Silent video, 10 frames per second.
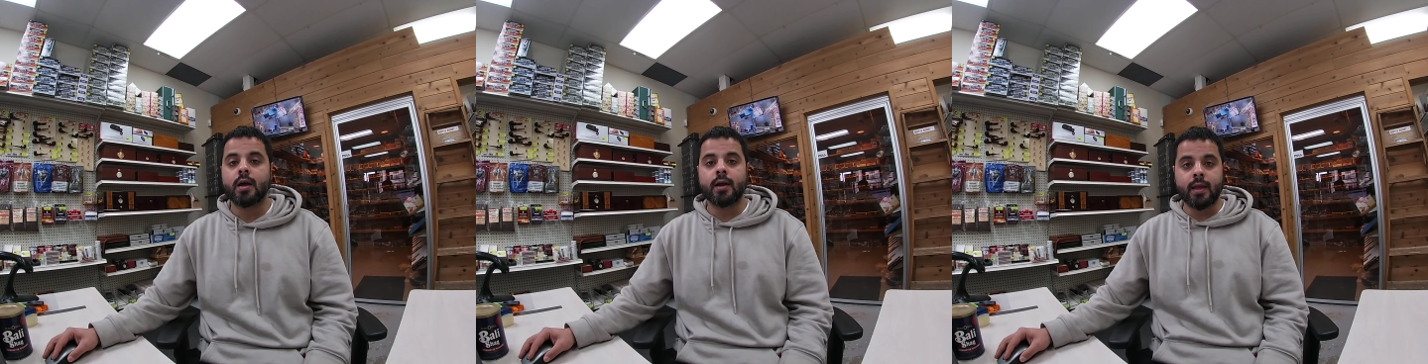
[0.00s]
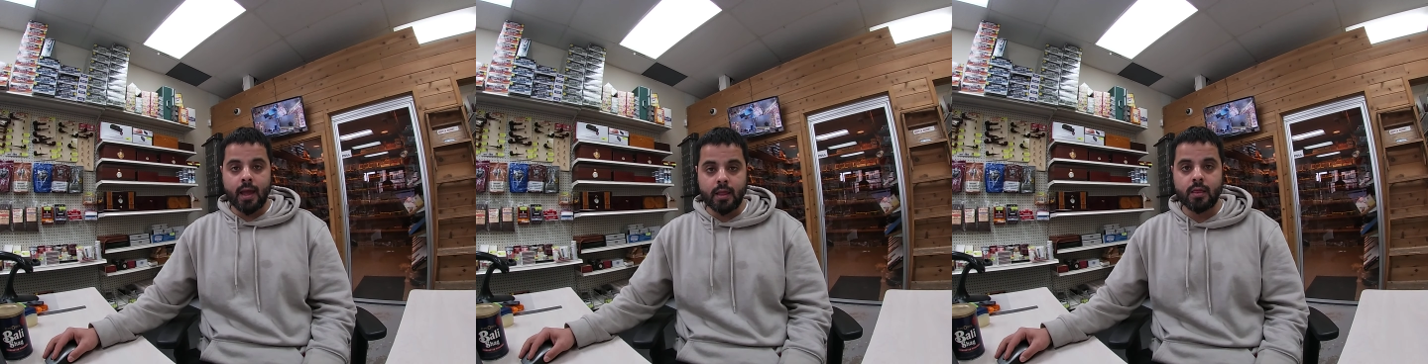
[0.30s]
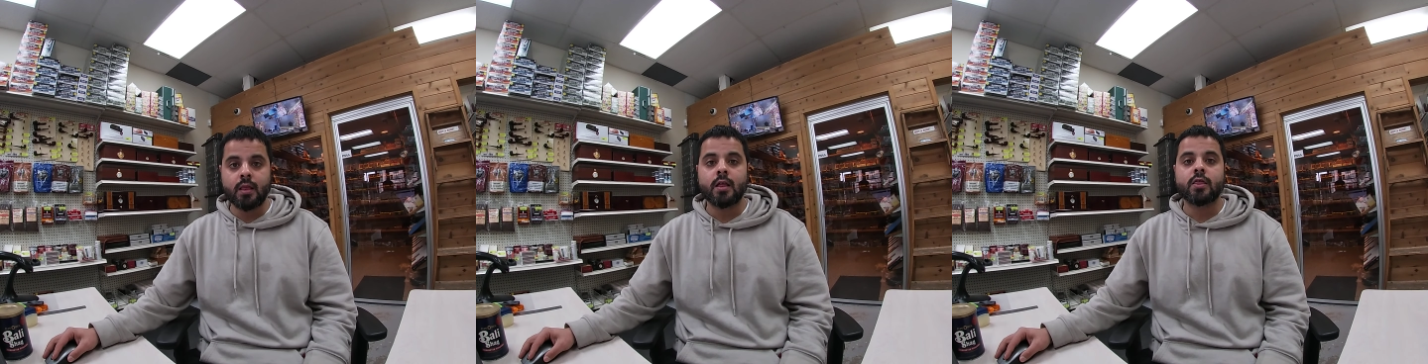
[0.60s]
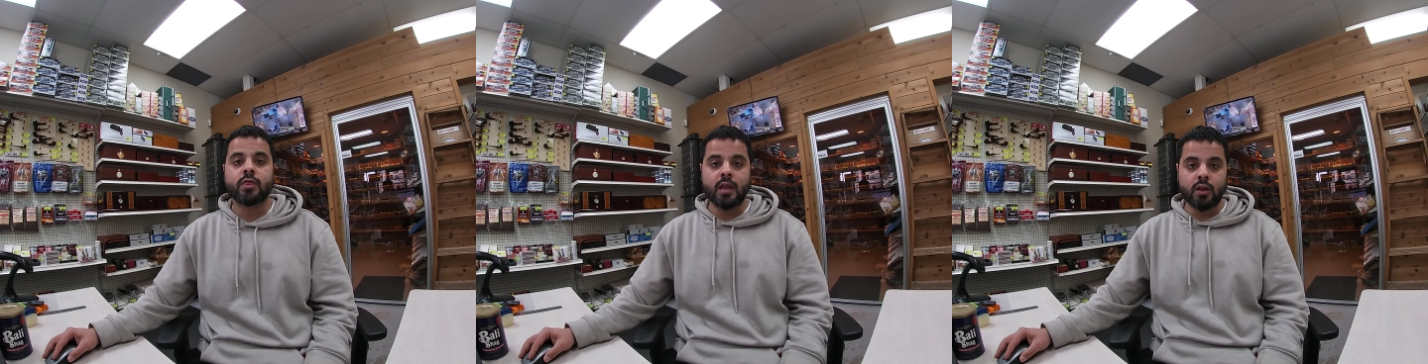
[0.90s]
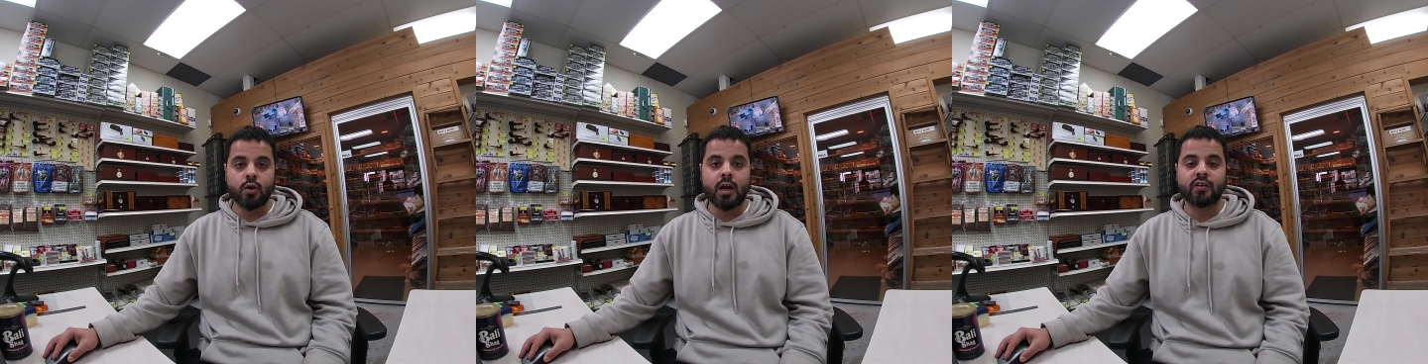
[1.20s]
Again,
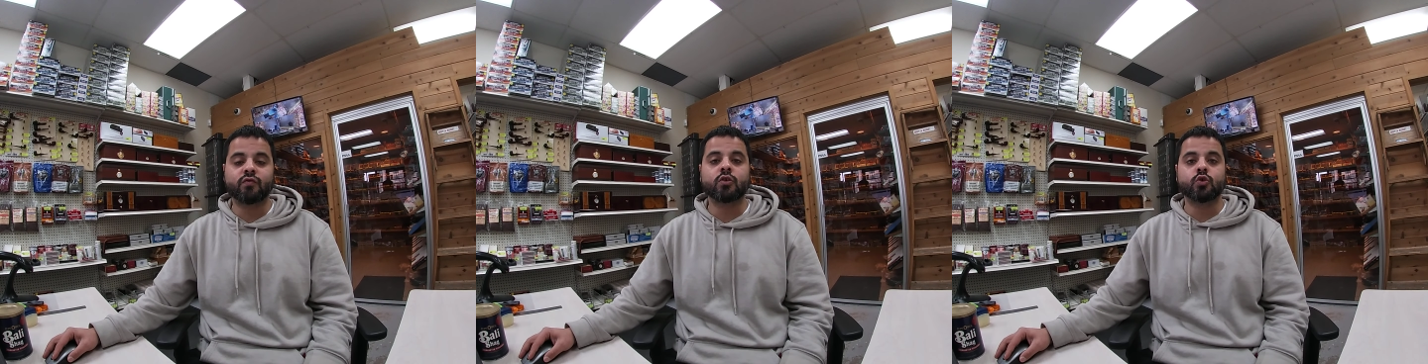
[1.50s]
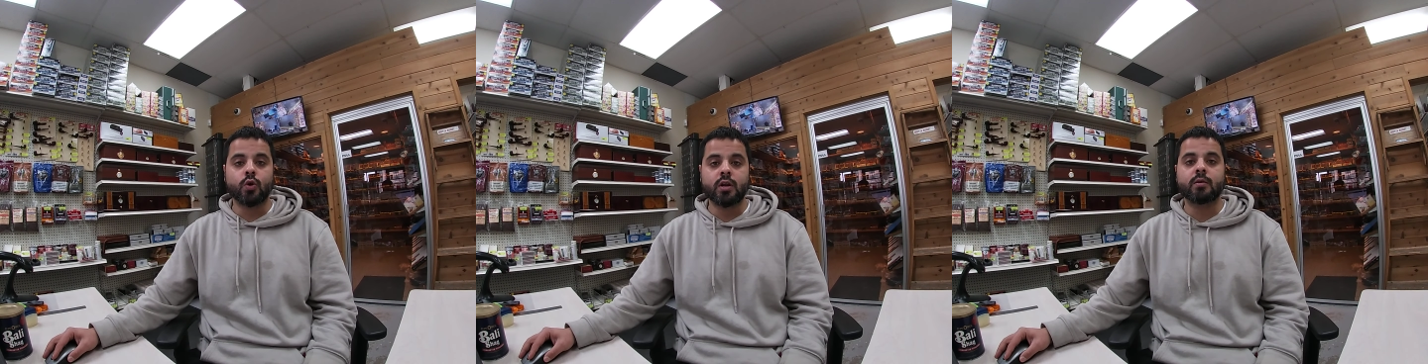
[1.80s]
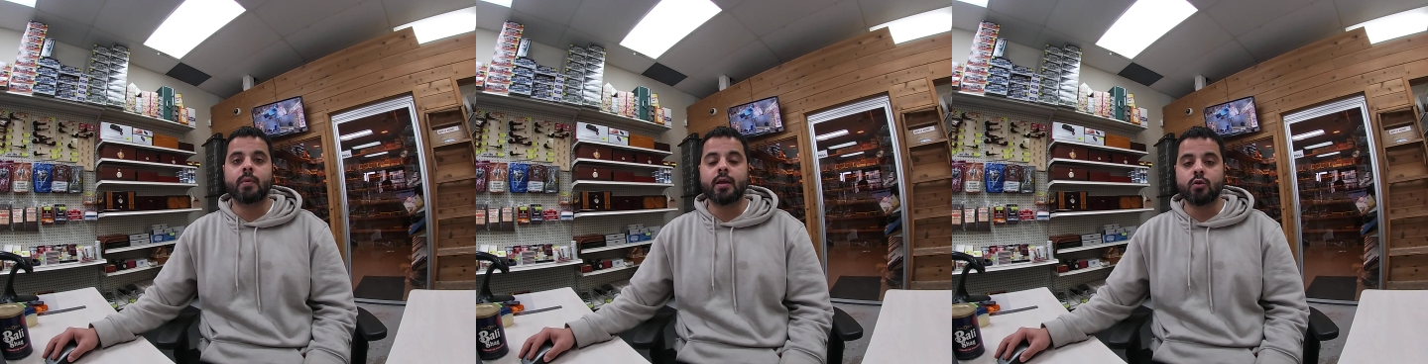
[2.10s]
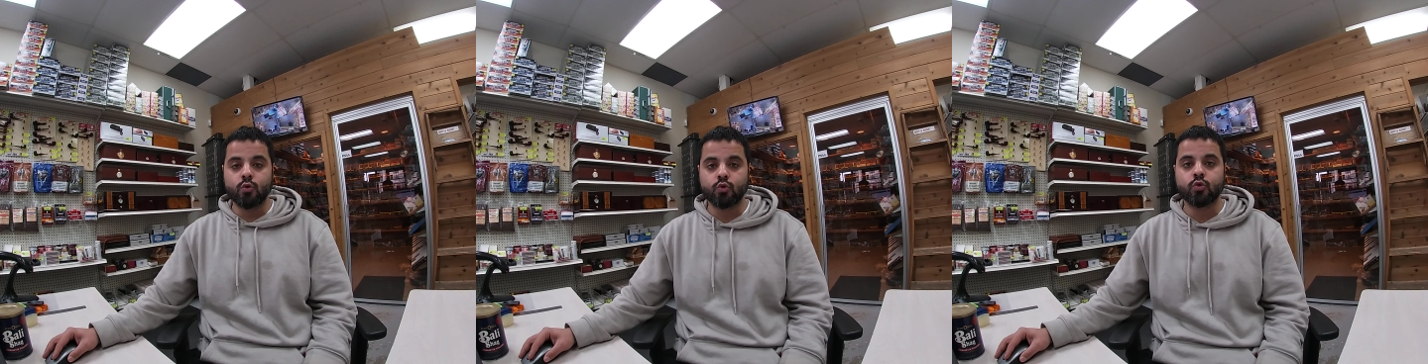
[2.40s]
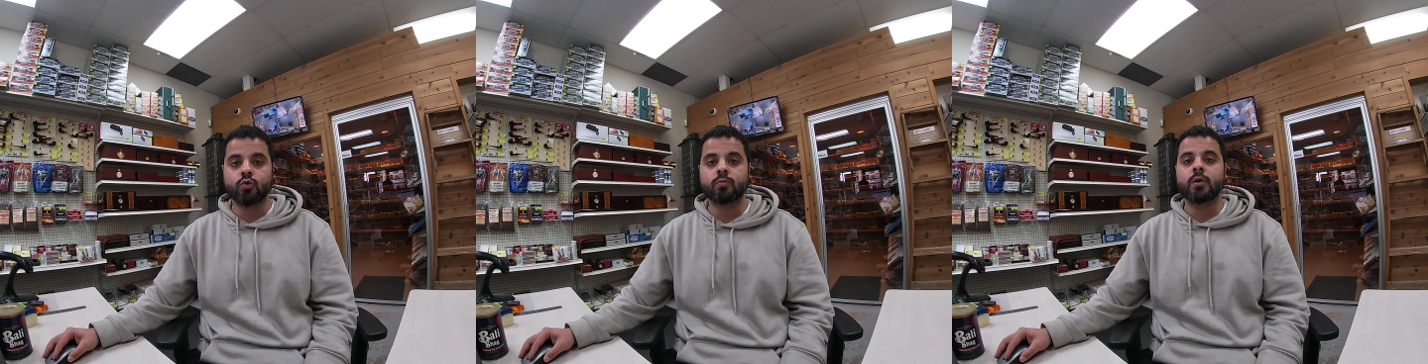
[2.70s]
thank you guys for joining my
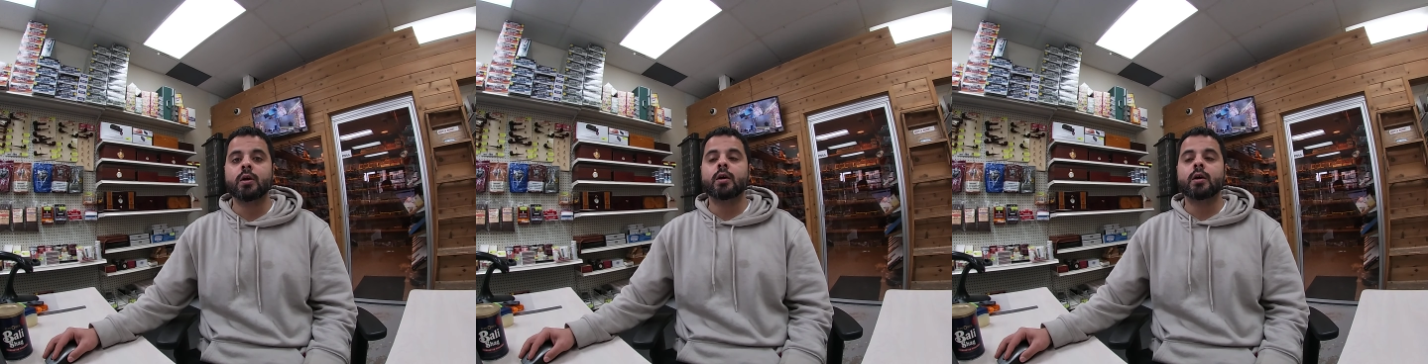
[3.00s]
YouTube